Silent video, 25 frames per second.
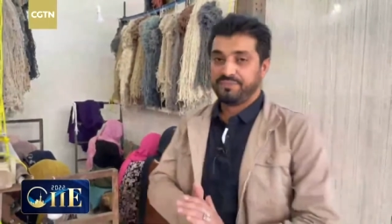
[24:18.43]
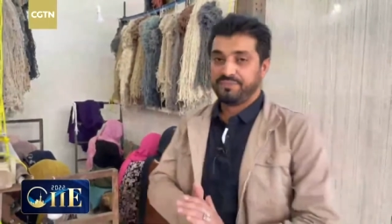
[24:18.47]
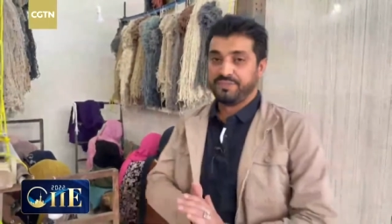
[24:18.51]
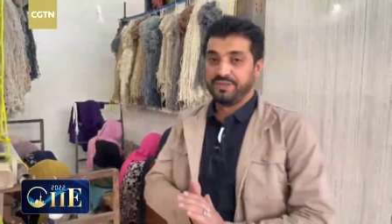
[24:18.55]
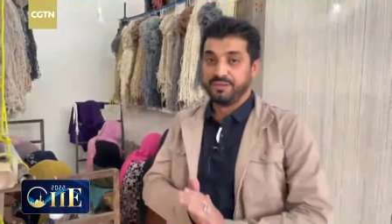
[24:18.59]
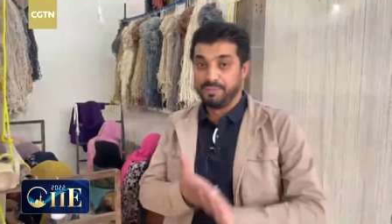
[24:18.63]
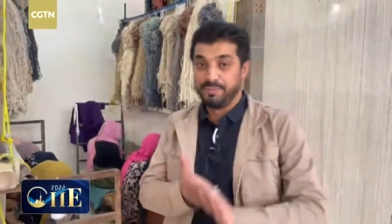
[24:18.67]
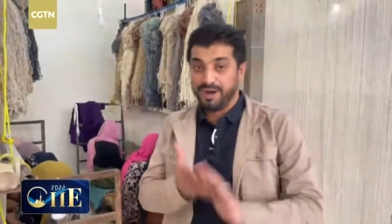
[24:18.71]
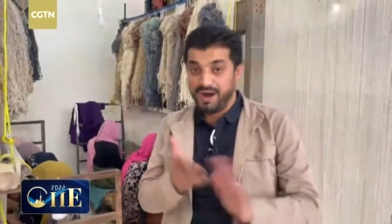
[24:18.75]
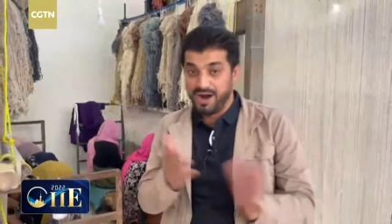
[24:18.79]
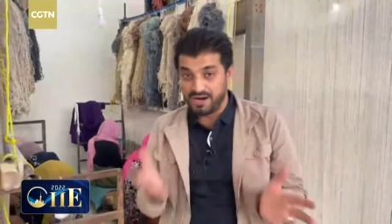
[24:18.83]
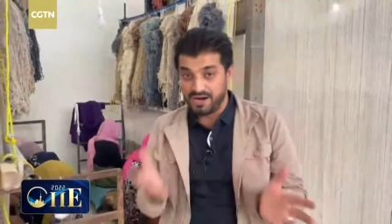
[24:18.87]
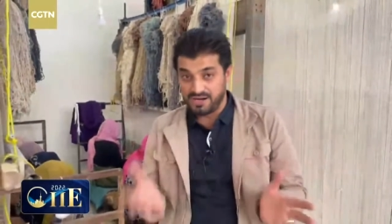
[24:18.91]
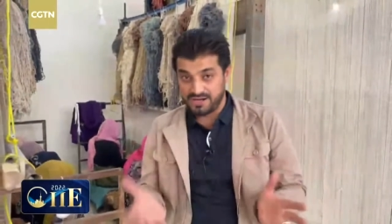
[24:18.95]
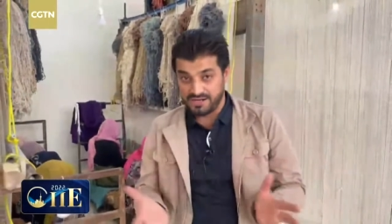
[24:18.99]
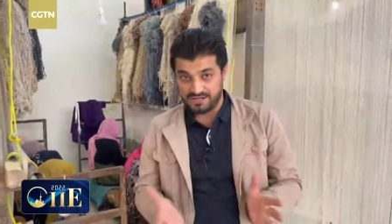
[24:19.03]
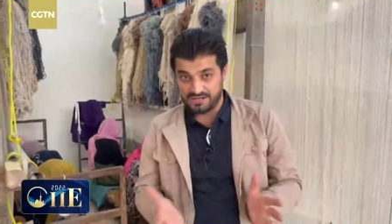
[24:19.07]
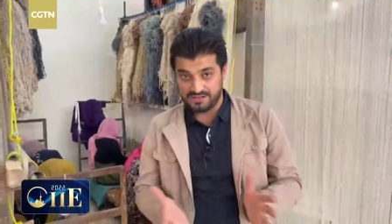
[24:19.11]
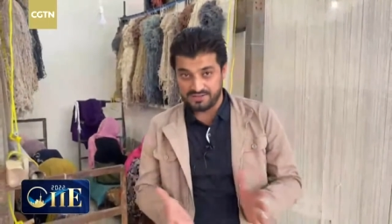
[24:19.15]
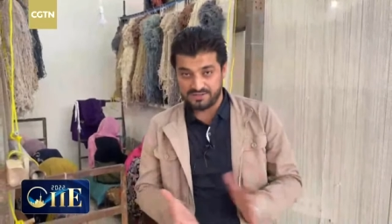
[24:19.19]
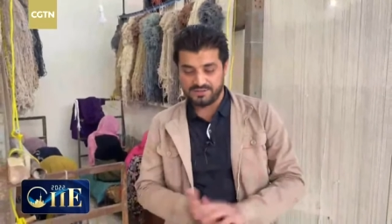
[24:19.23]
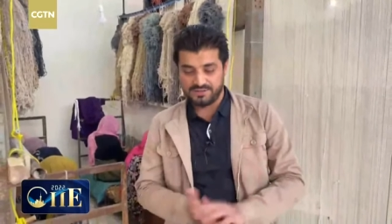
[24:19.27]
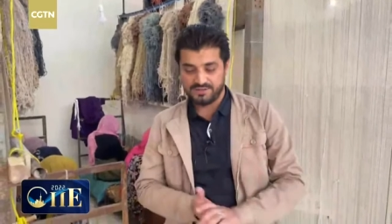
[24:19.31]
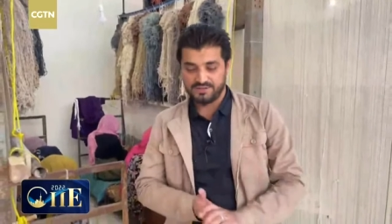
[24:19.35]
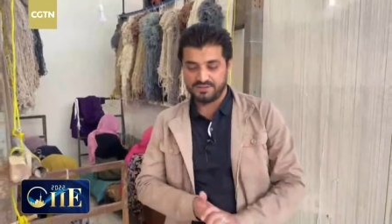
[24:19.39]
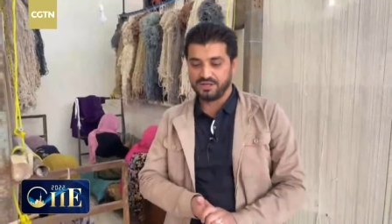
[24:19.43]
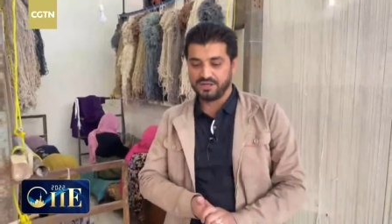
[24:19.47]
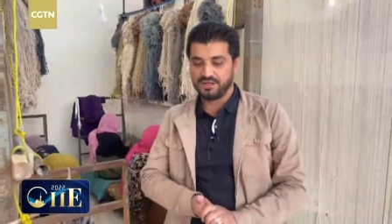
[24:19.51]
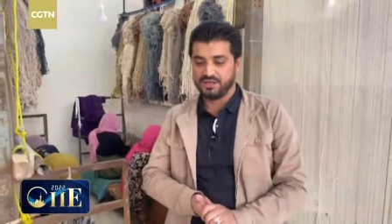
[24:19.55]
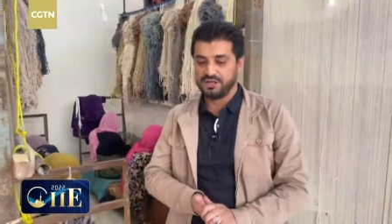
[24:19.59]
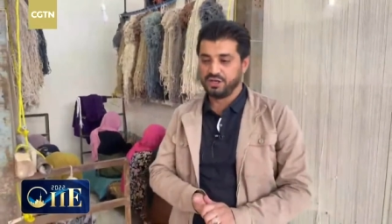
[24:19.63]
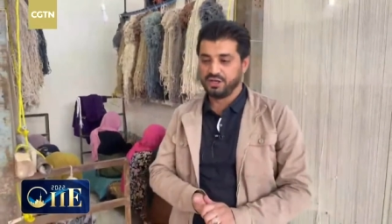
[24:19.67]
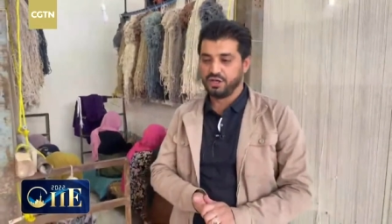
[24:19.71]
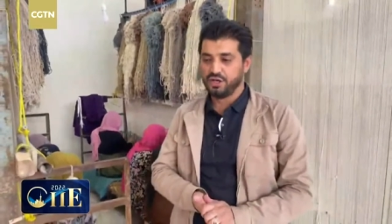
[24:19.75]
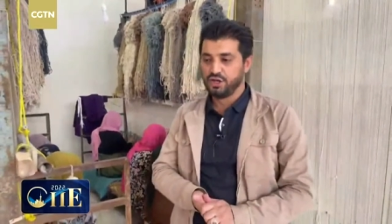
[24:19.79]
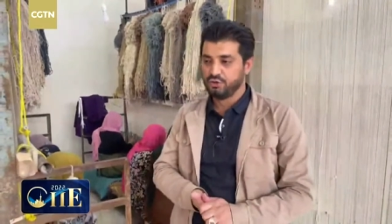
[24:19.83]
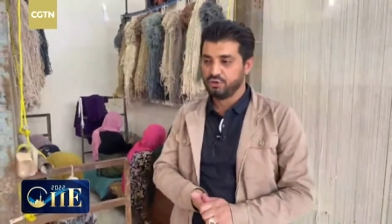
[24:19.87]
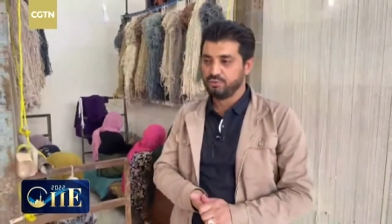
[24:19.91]
the market,
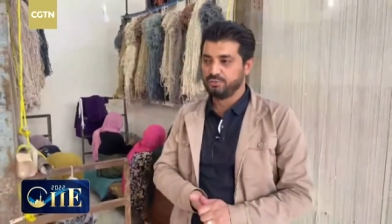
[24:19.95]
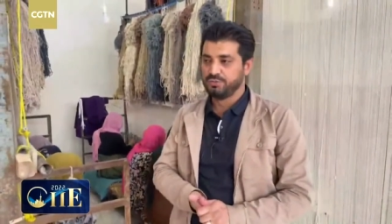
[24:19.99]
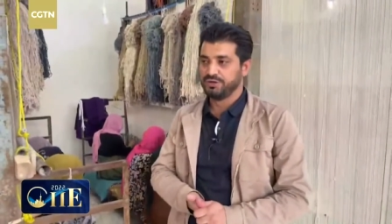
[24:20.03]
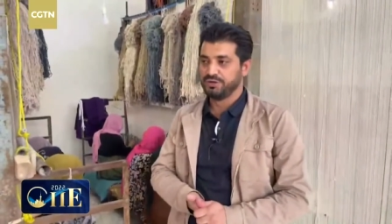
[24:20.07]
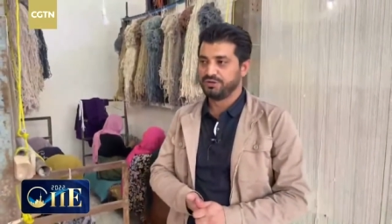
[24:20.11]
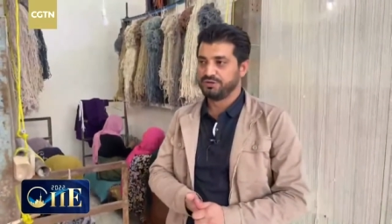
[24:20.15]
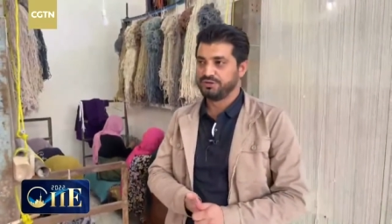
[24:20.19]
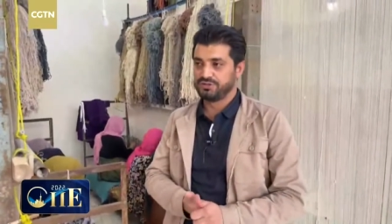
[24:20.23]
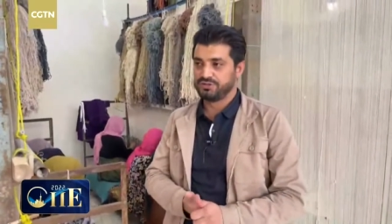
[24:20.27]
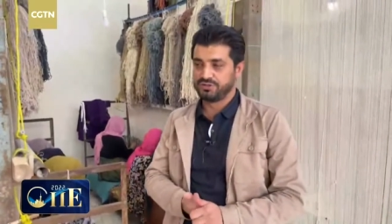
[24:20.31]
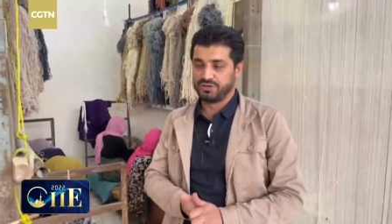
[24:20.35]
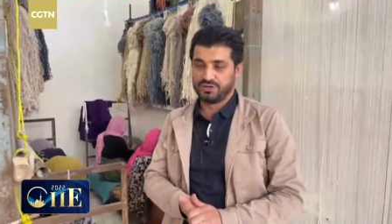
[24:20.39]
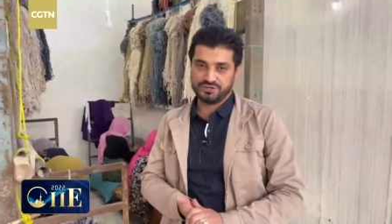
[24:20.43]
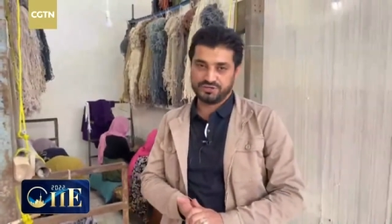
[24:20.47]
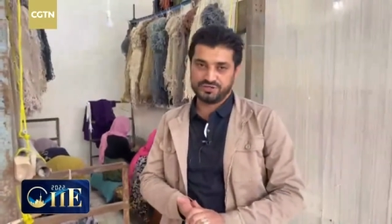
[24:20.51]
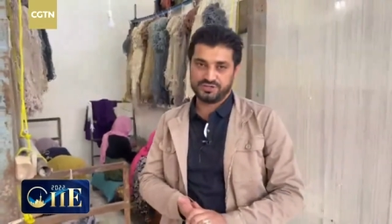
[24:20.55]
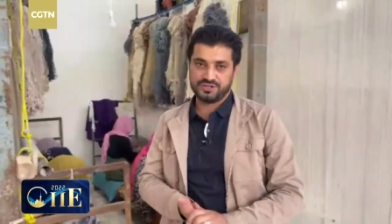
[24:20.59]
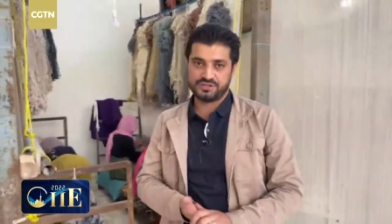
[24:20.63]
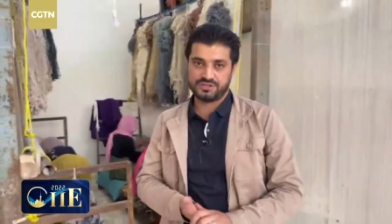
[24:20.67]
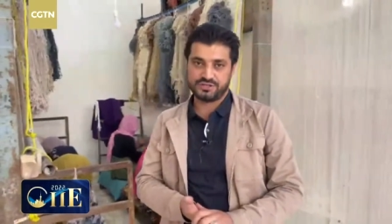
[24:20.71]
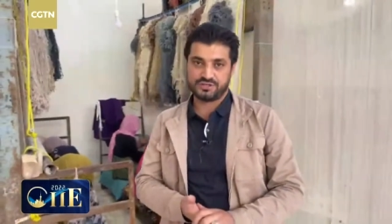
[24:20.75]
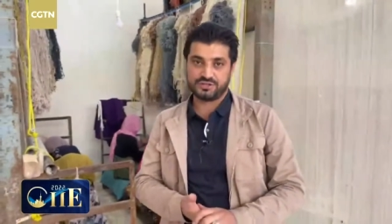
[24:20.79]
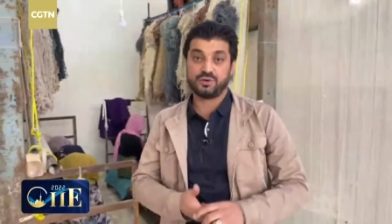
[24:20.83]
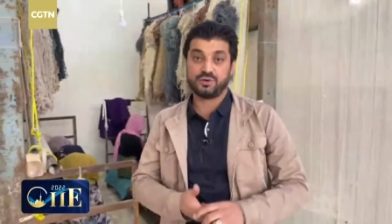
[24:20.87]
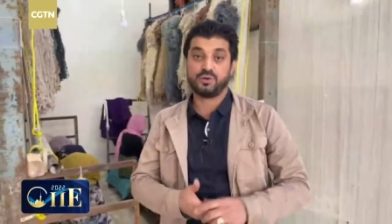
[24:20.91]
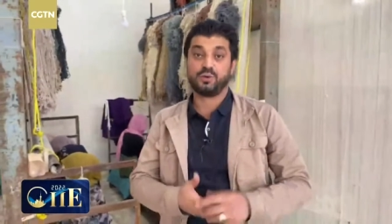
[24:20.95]
the human resources